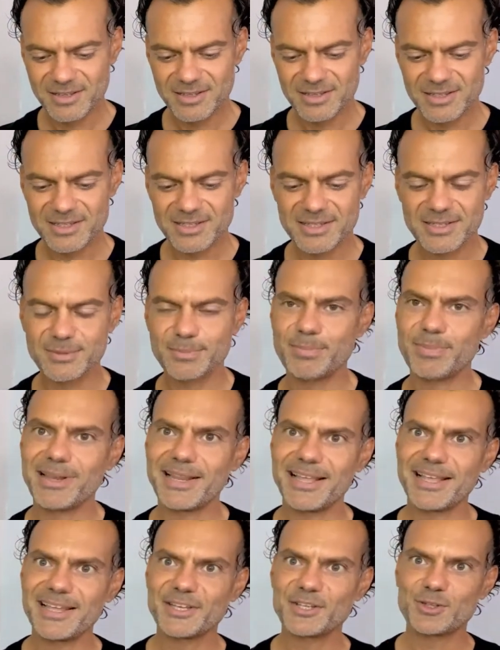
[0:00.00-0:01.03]

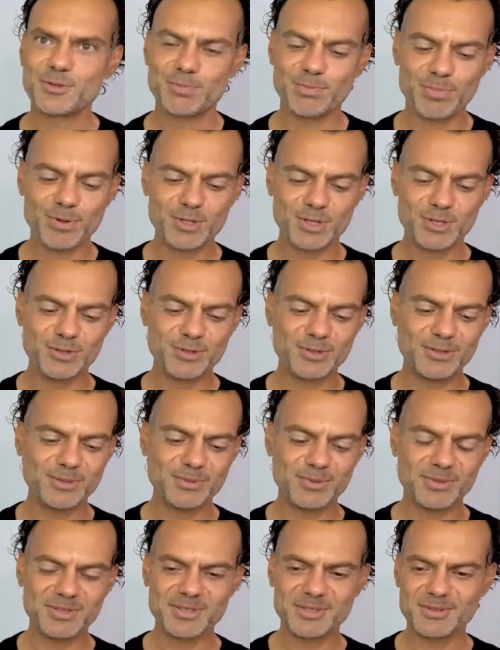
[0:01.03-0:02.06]
splash bottles
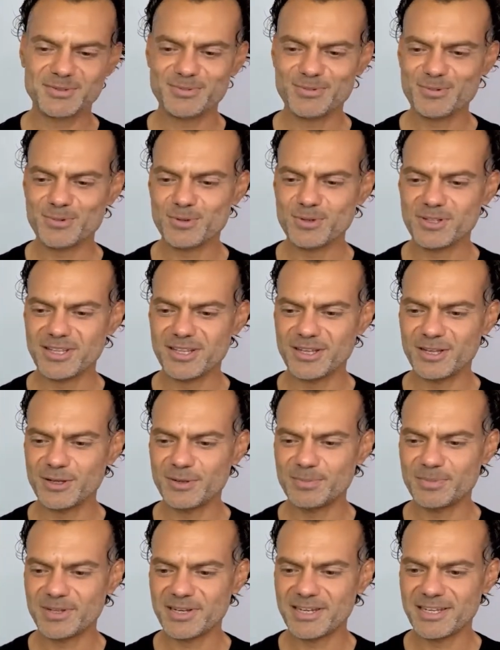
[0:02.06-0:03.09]
with small
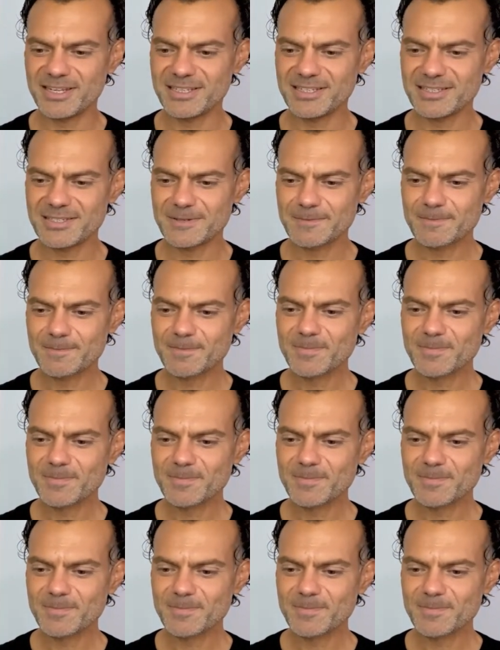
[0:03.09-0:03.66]
openings.